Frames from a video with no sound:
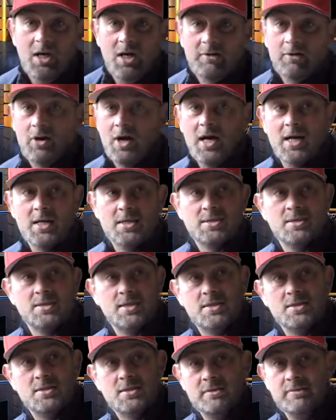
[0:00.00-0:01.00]
I've got
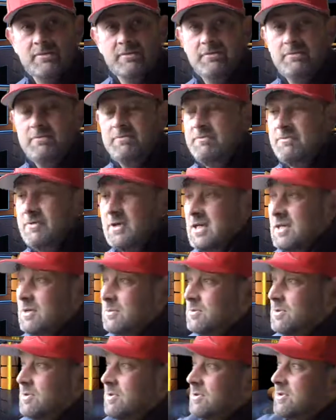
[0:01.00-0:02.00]
access to
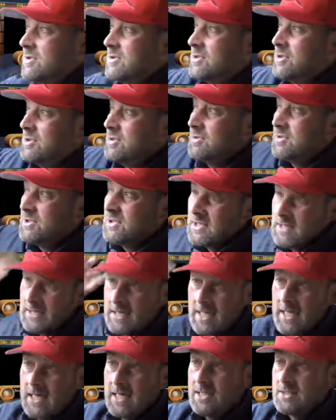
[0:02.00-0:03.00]
Fleetwood, to St
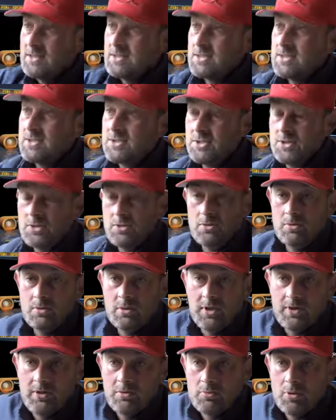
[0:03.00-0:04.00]
Anne's, to
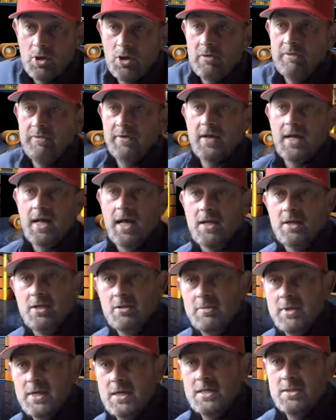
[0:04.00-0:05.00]
Lytham Golf
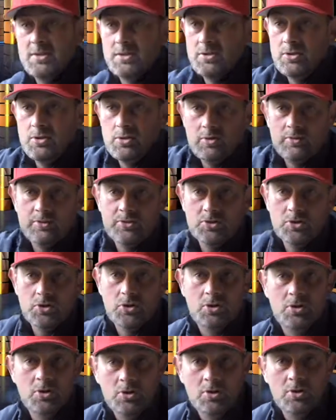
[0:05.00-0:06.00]
Academy, to North
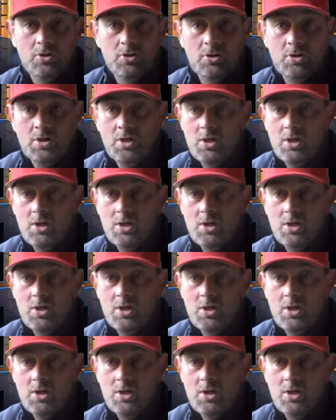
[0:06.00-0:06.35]
Shore.